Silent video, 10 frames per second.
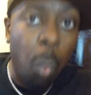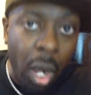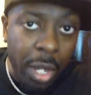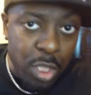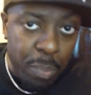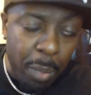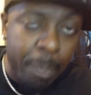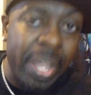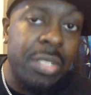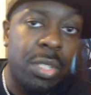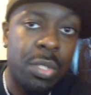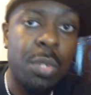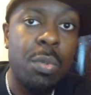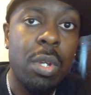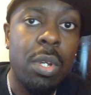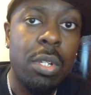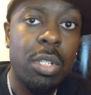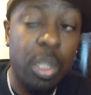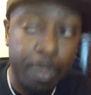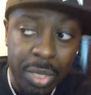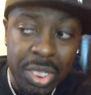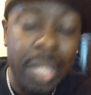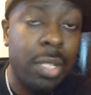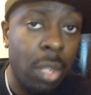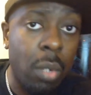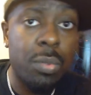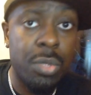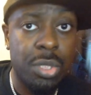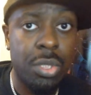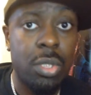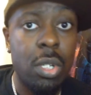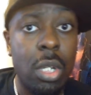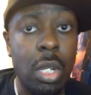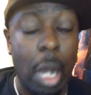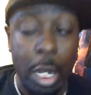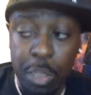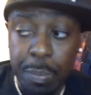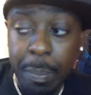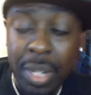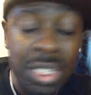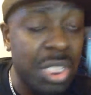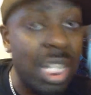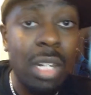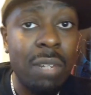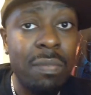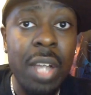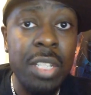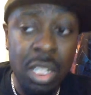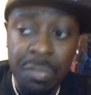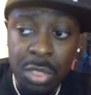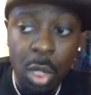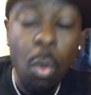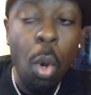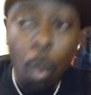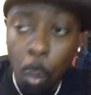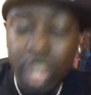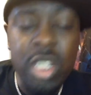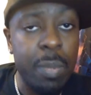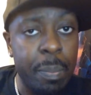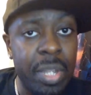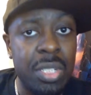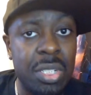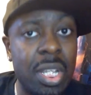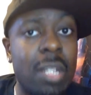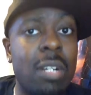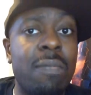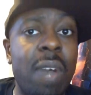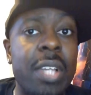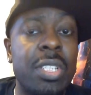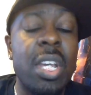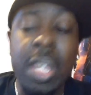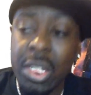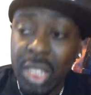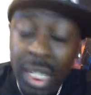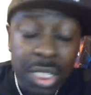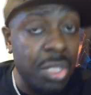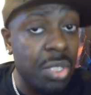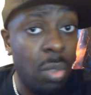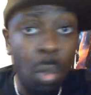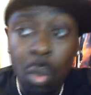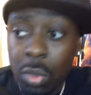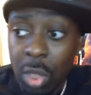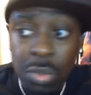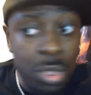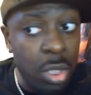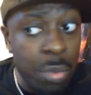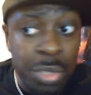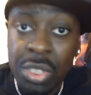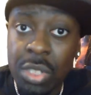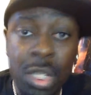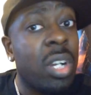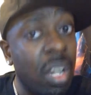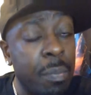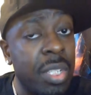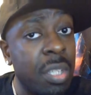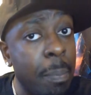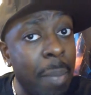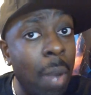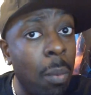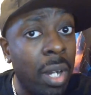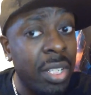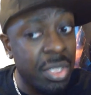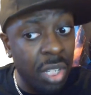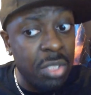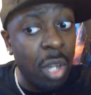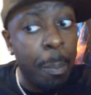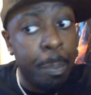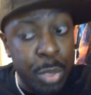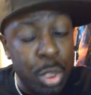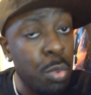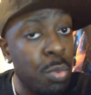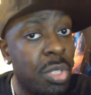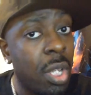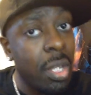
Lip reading: What are you prepared to do to protect those? Are you prepared to sacrifice? If so, what are you prepared to sacrifice? It challenges all those notions. The government is in power and they start to abuse